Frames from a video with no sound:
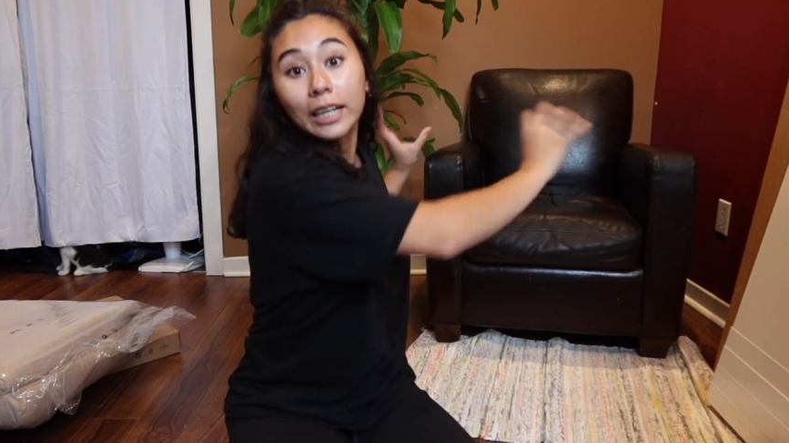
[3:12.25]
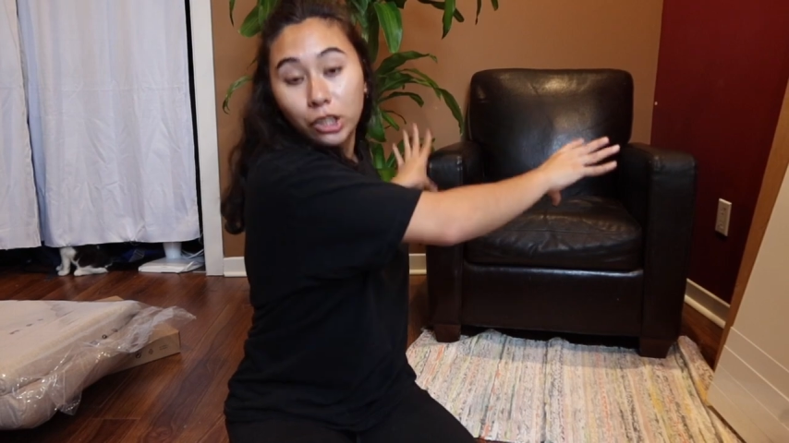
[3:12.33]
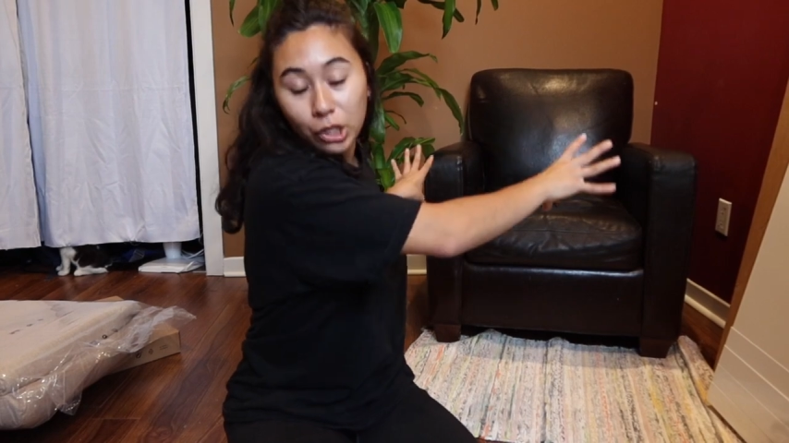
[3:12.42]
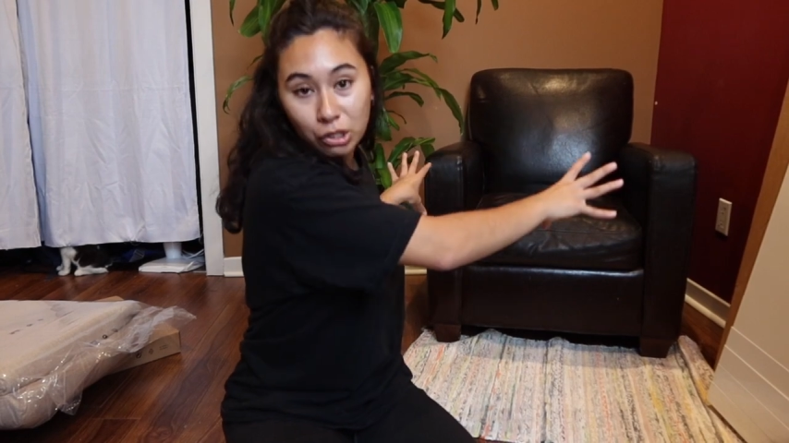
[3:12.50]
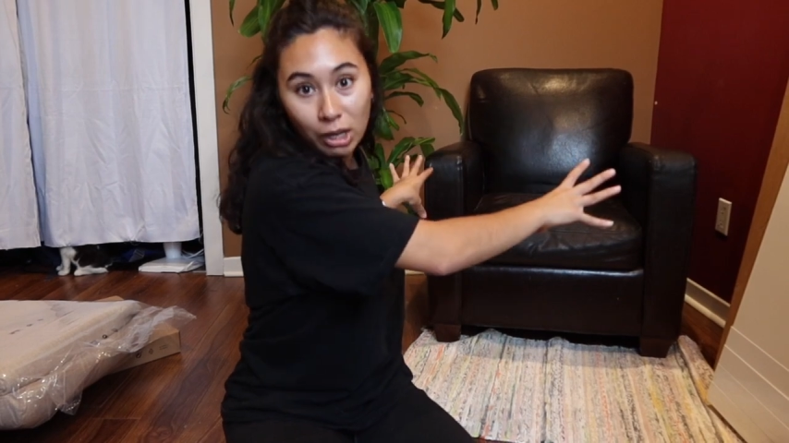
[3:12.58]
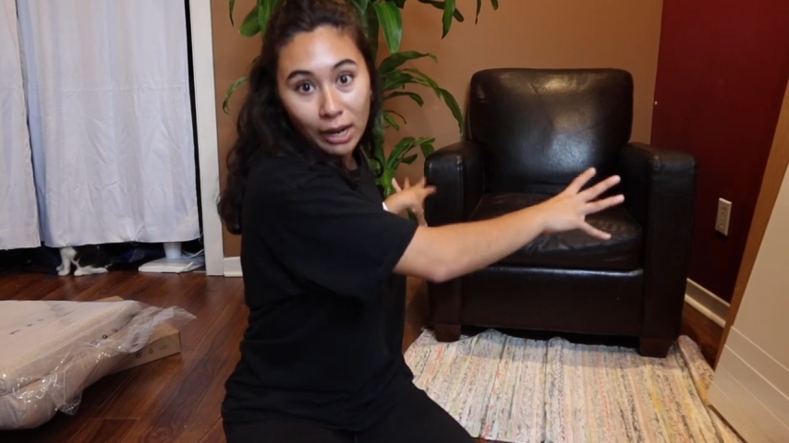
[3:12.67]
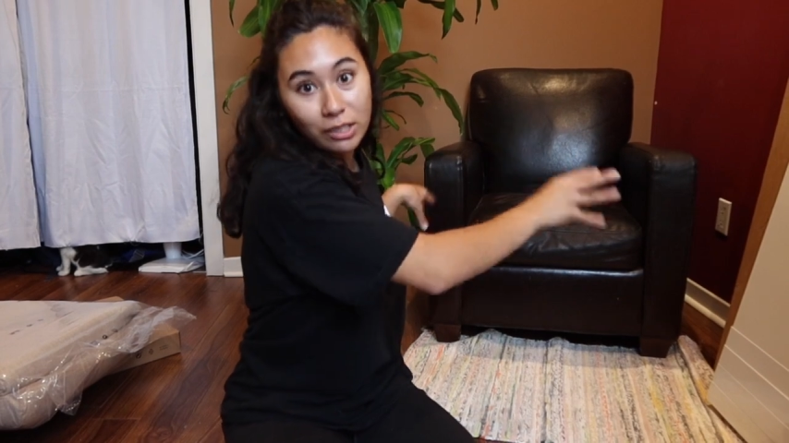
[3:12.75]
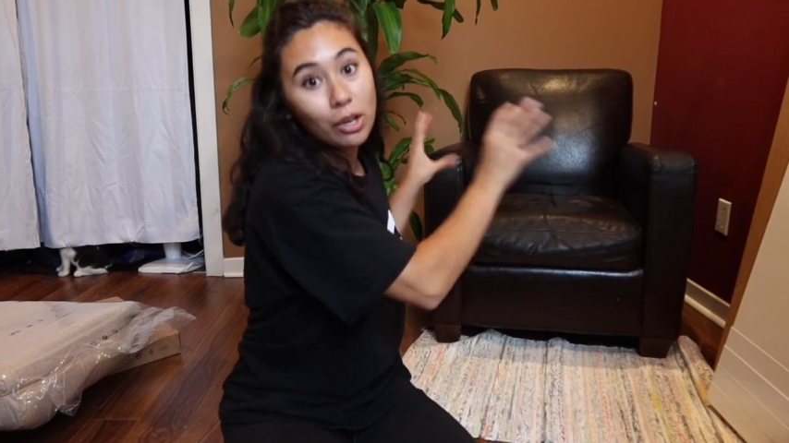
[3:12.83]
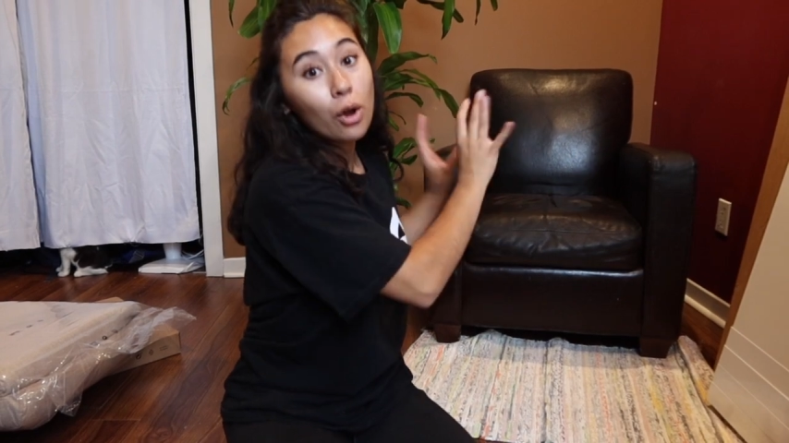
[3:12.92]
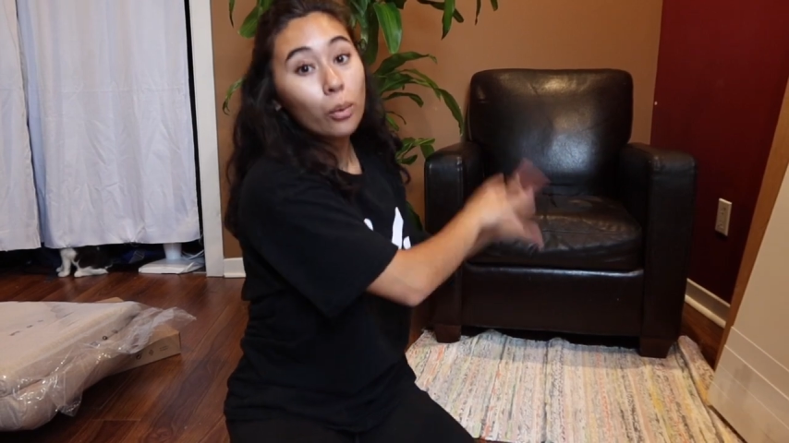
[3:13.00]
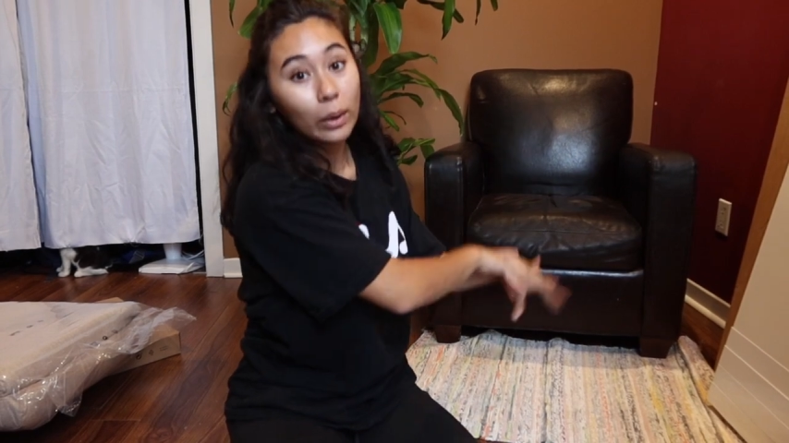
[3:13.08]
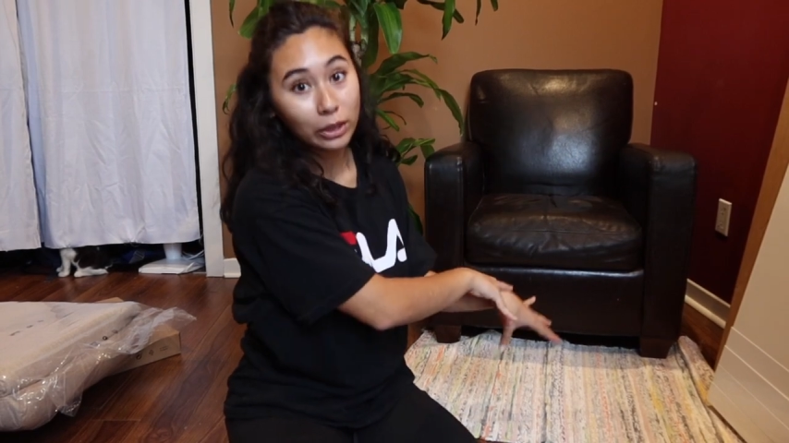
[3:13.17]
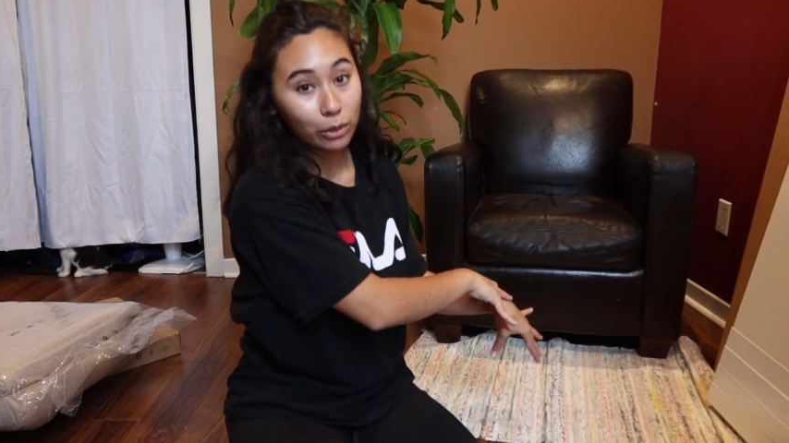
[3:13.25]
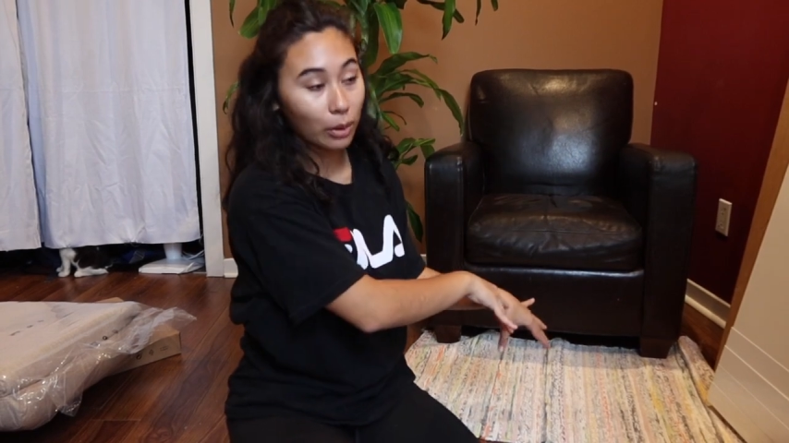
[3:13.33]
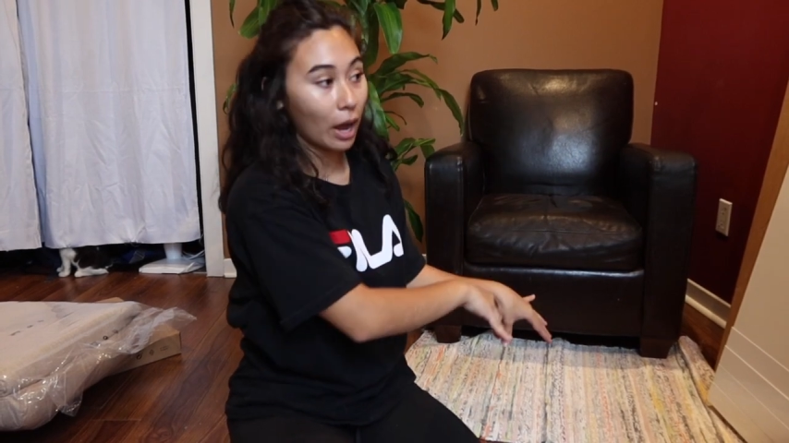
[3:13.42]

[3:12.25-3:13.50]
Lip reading: like 2 chairs with a